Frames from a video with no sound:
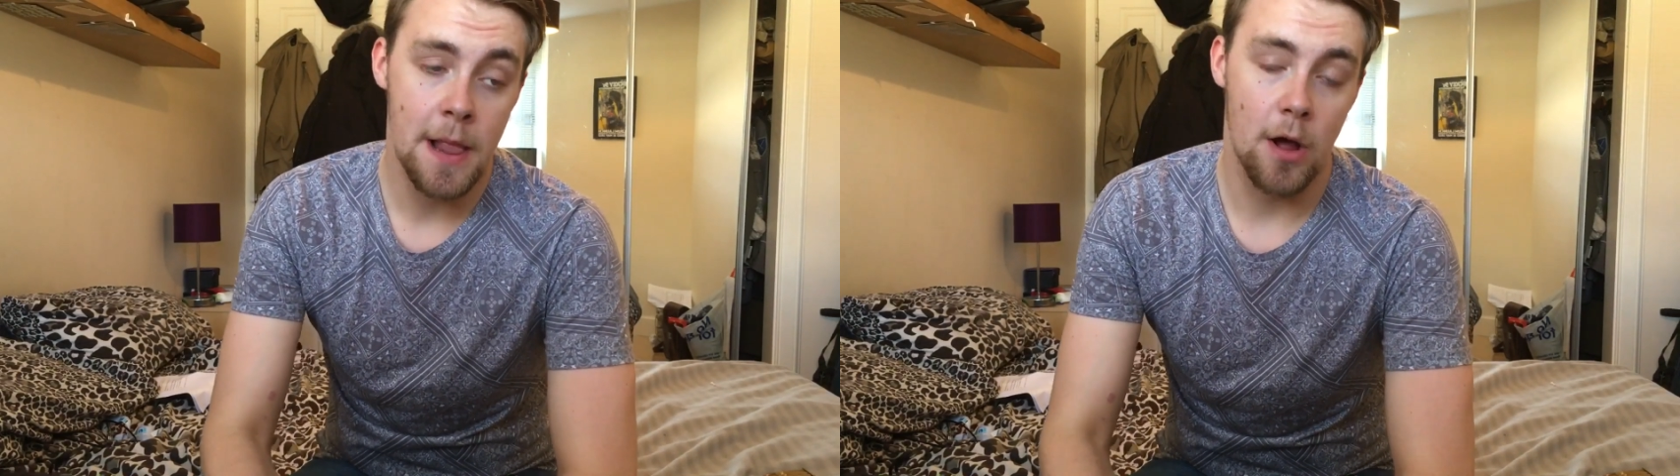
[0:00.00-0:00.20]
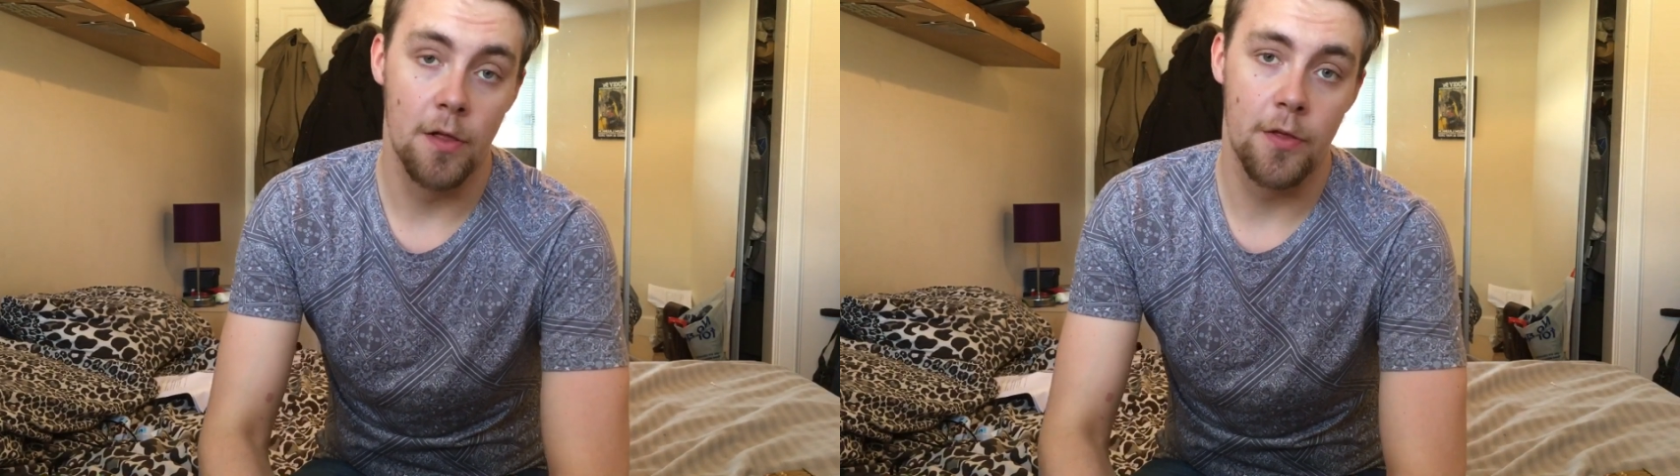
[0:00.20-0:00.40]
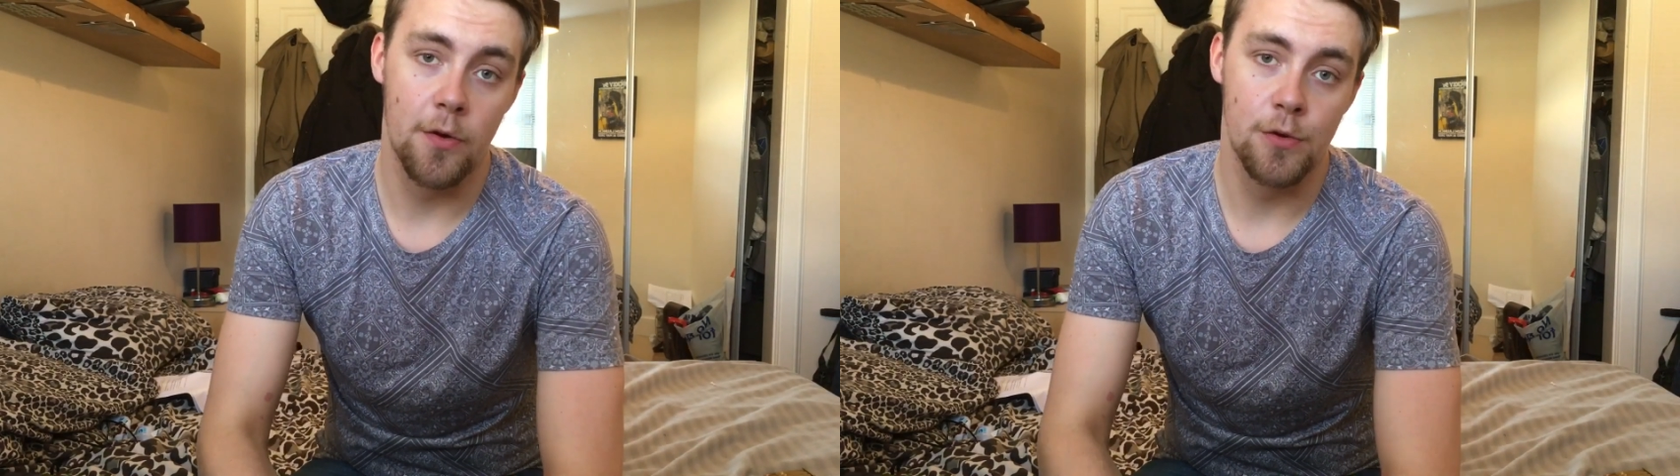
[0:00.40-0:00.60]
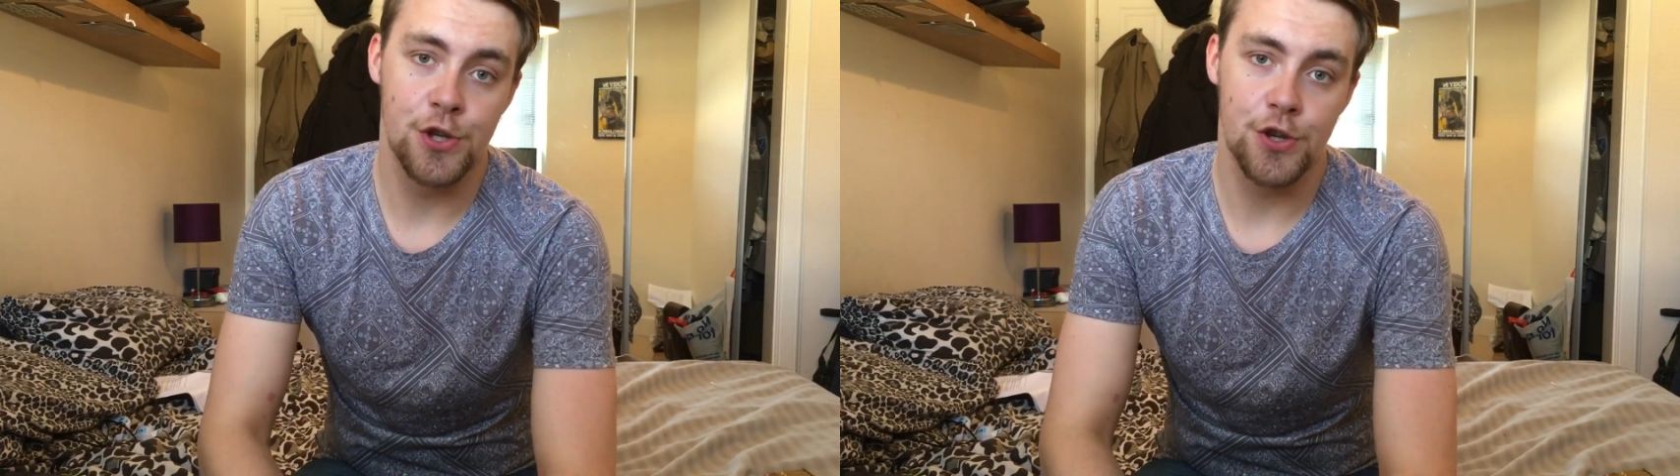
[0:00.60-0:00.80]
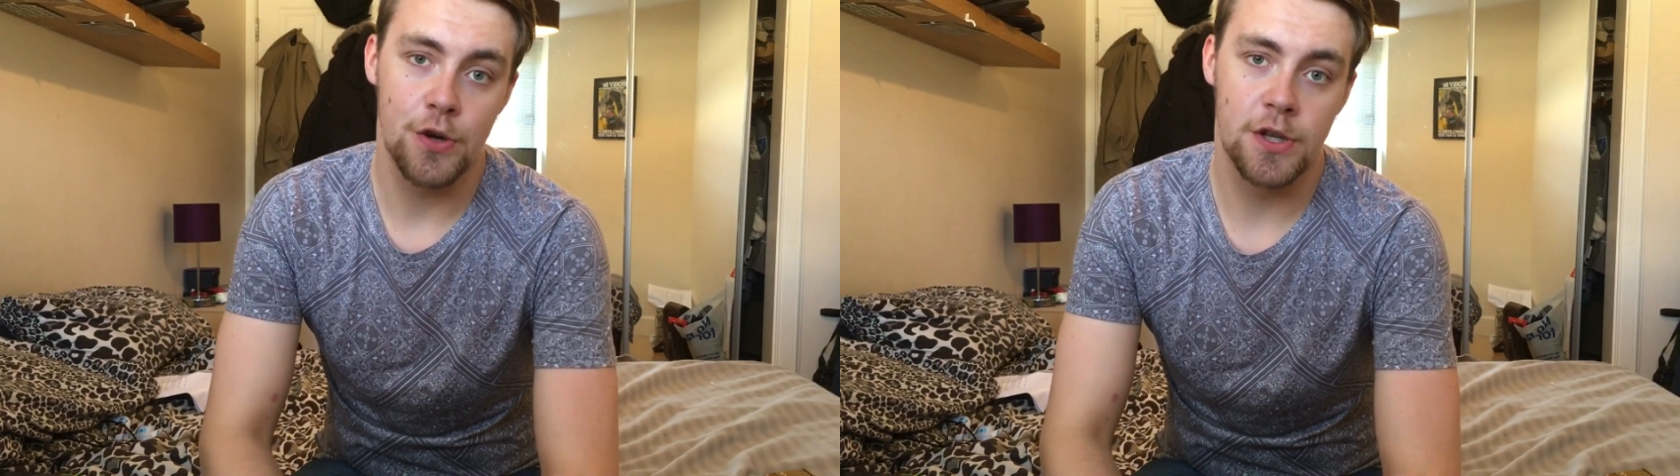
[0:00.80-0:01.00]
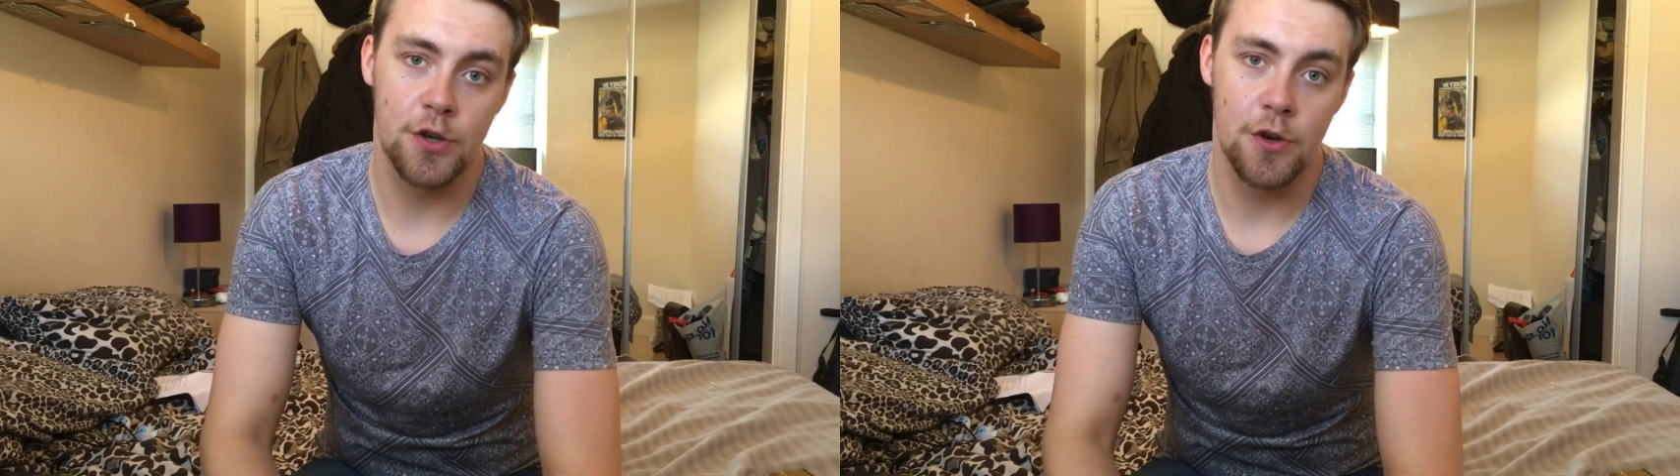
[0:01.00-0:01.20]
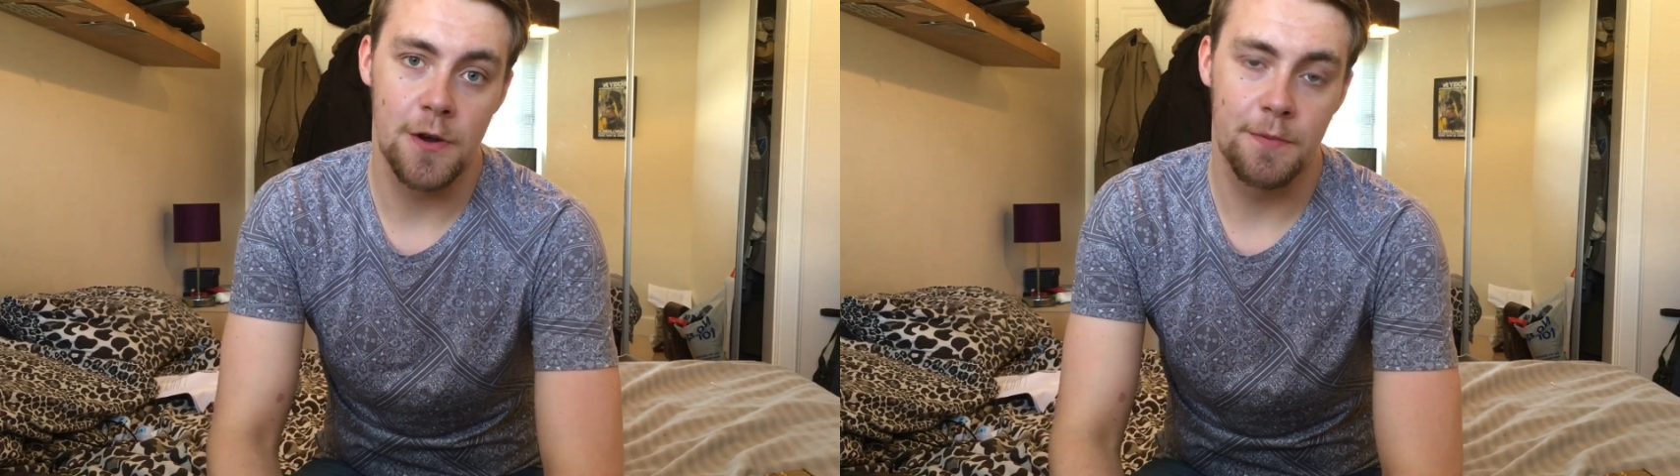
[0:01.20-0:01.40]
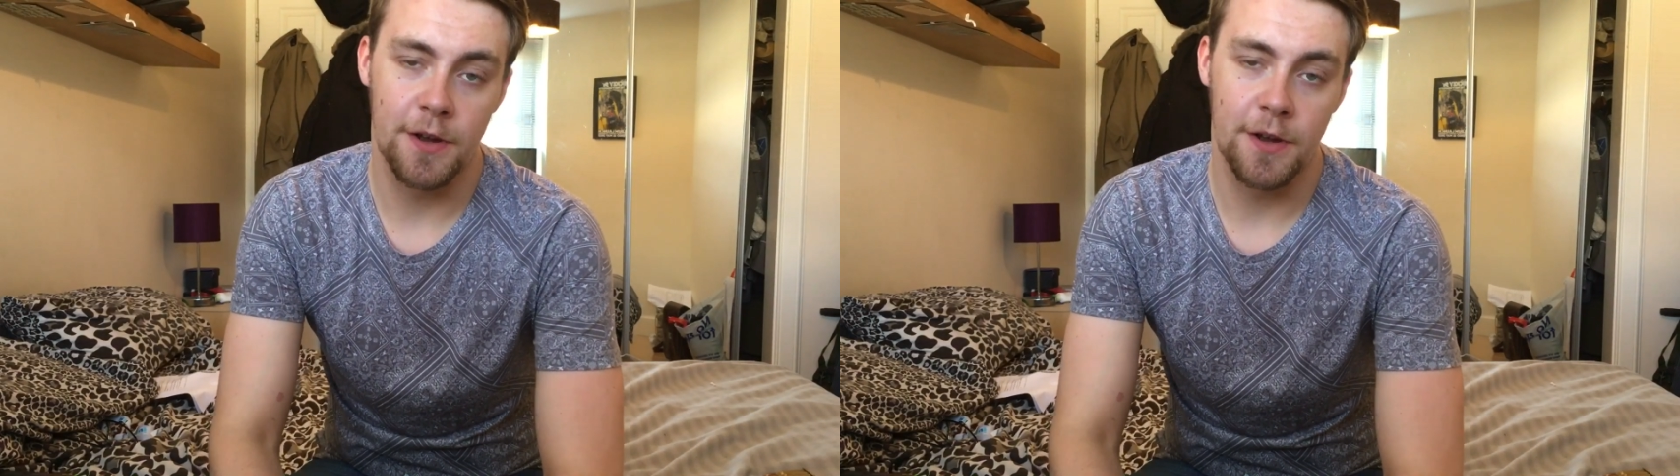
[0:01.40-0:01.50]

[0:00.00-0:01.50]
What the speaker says: although due to